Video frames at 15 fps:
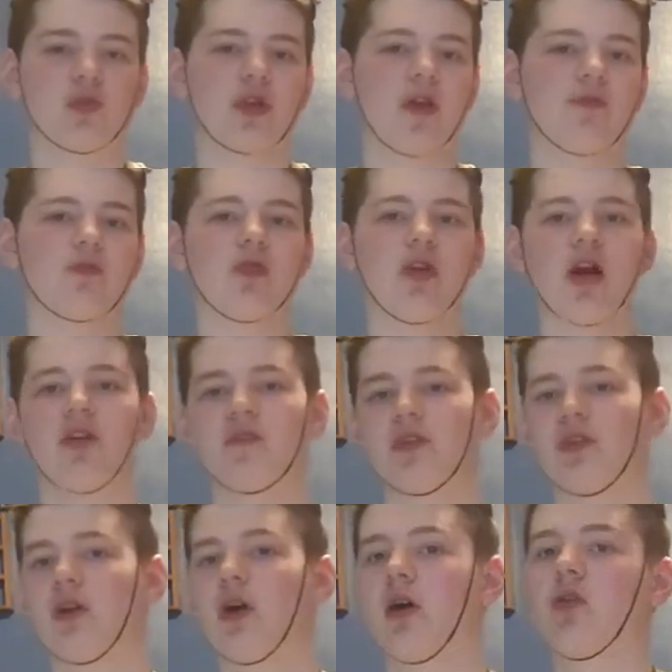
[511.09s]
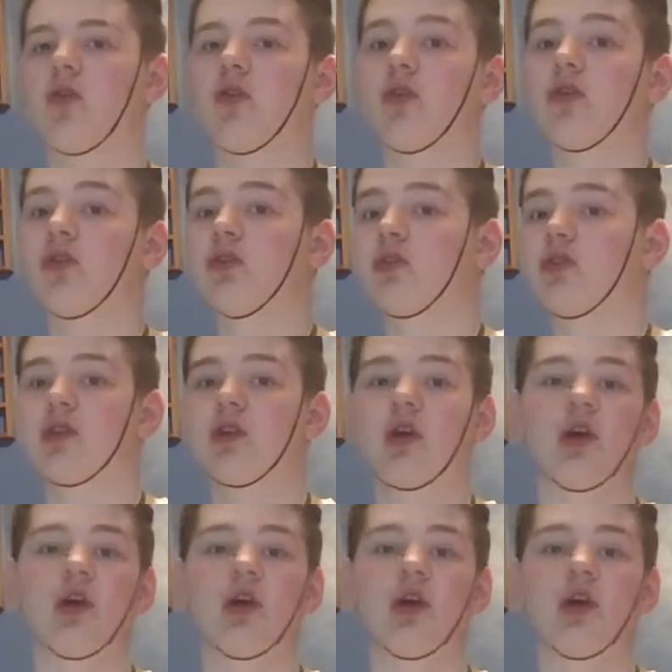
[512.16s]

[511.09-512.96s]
Afterlife, and others